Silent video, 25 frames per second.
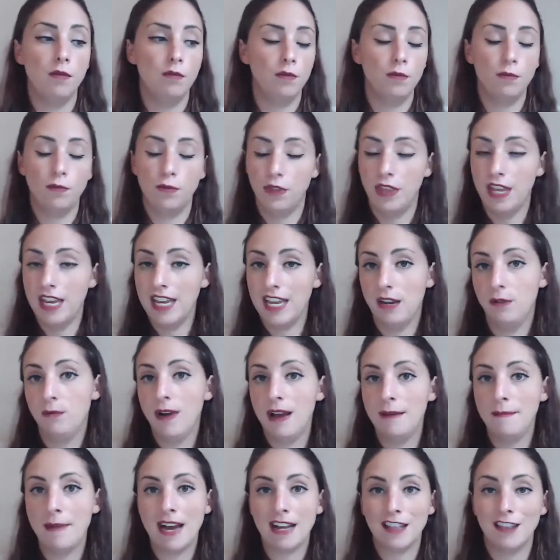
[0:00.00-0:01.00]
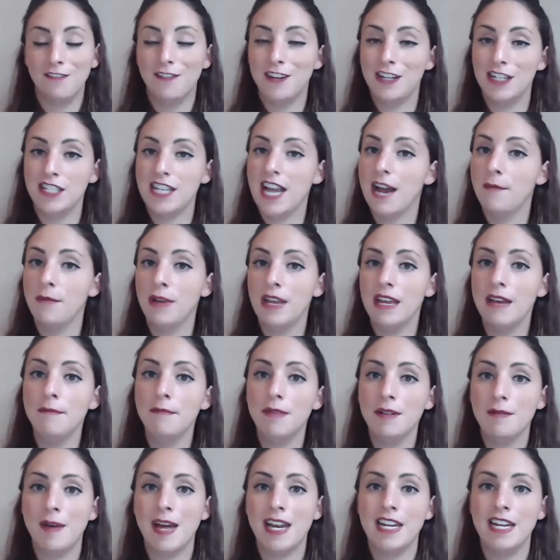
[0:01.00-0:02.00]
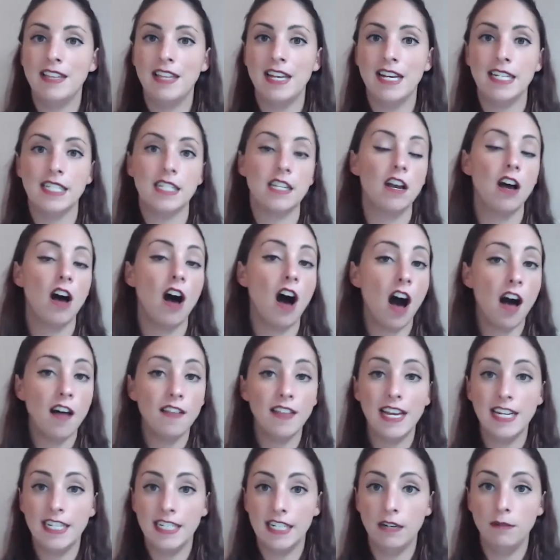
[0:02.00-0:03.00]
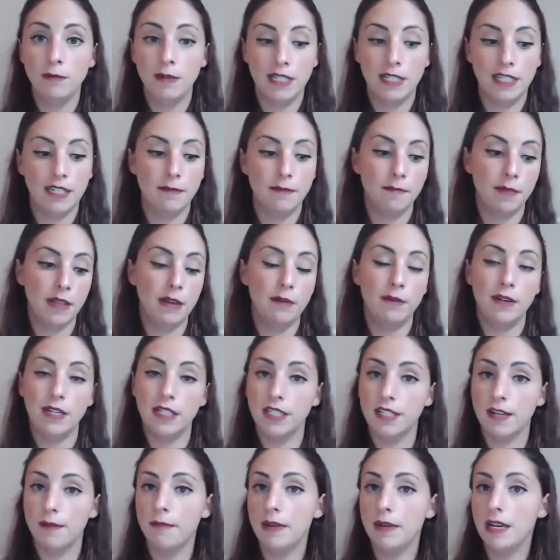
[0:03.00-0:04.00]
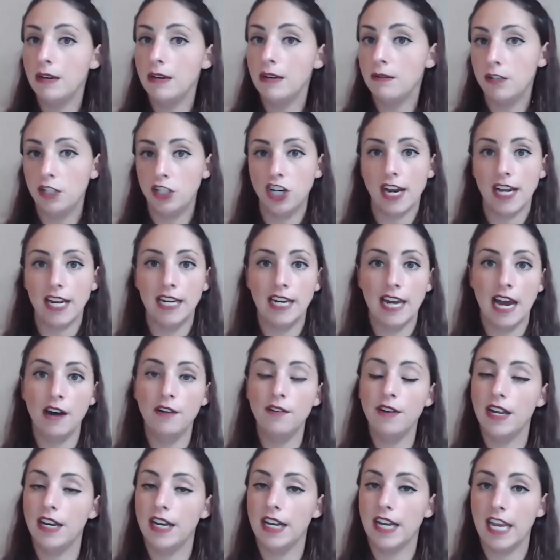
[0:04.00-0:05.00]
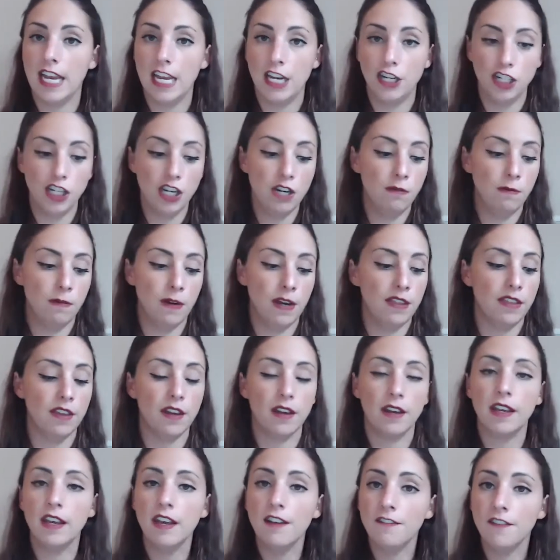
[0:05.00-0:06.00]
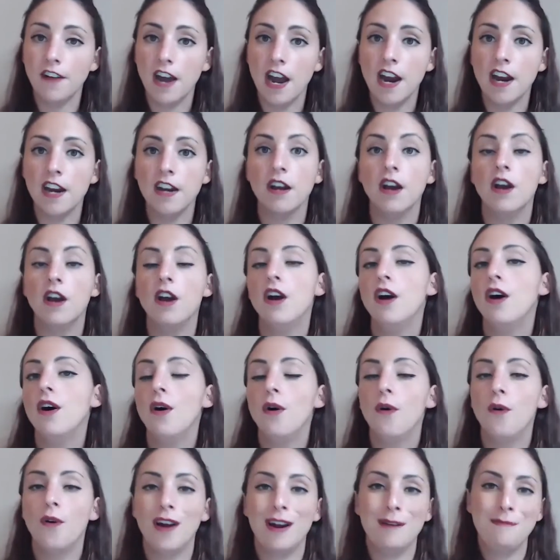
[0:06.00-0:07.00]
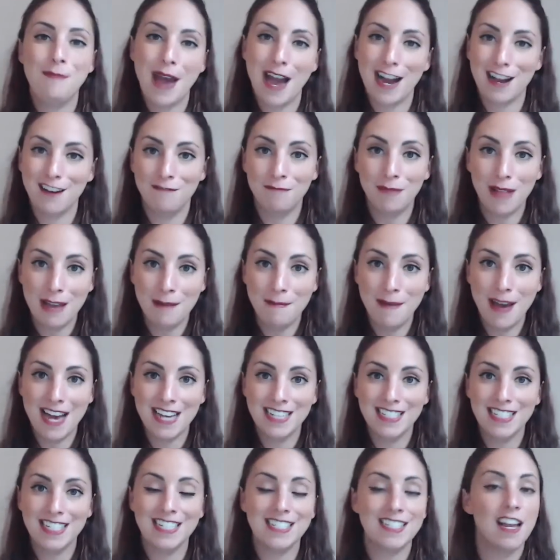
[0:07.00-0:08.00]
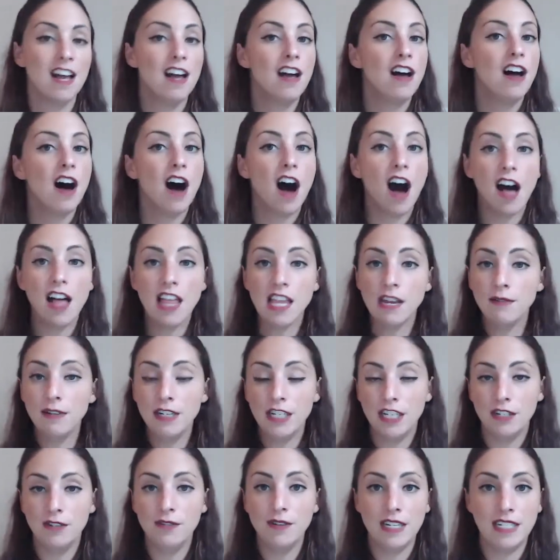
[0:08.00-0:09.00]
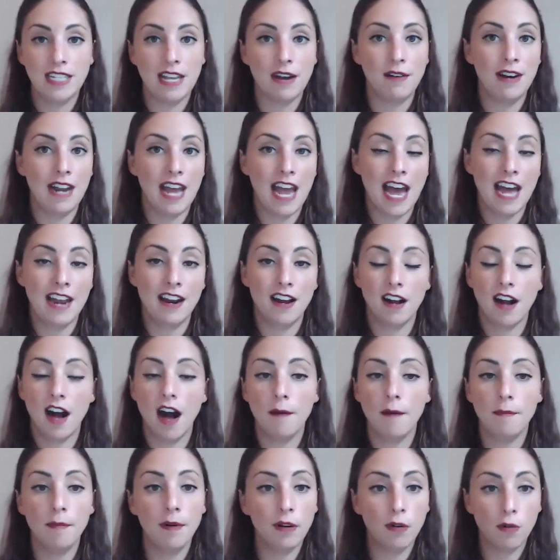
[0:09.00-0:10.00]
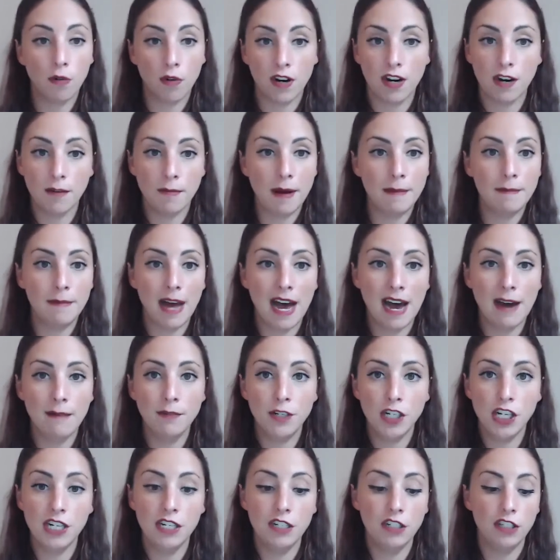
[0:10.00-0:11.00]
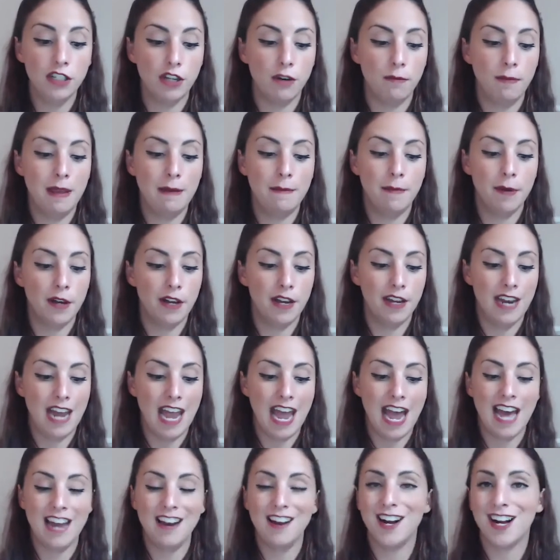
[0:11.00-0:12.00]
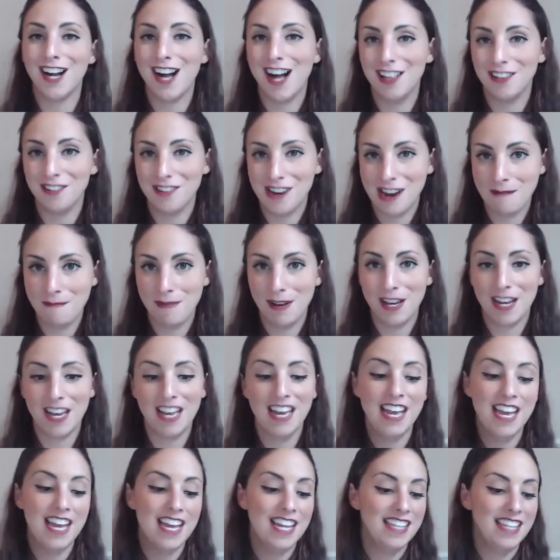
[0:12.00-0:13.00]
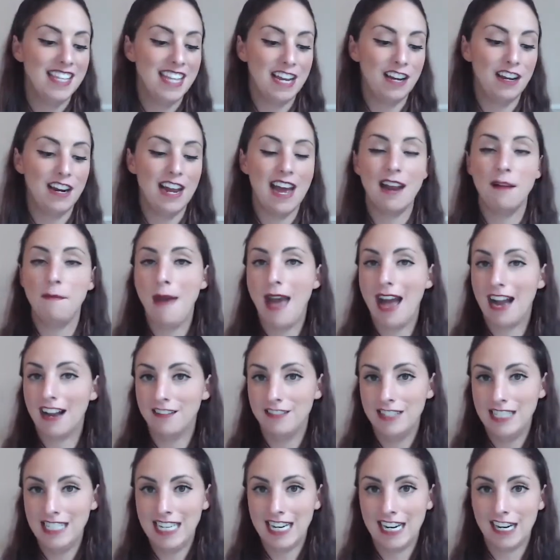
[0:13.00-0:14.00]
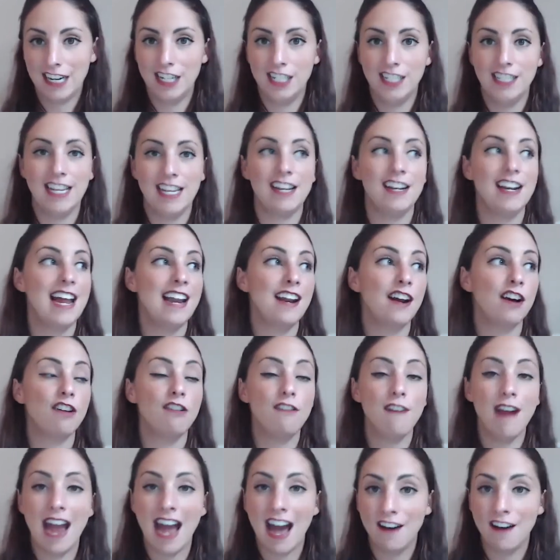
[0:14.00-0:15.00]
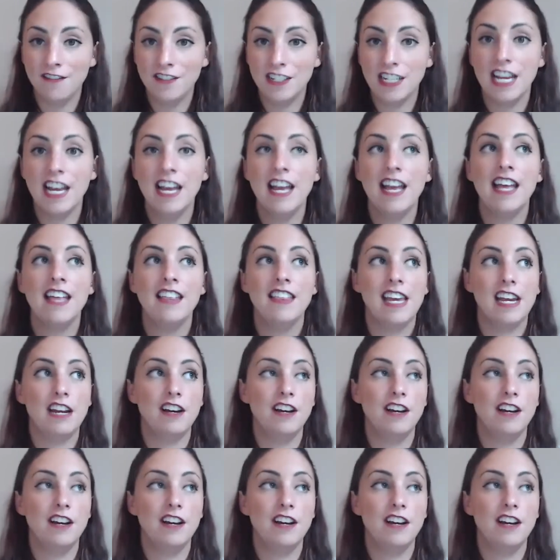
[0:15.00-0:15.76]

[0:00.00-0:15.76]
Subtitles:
thinking way back the first time we implemented this, all I did was simply, when somebody was checking out an Occasion with a gift card or a pack of play passes, all I would do is I would add a couple order bump options. So people could add a coloring book, they could add a pack of stickers, they could add a craft, they could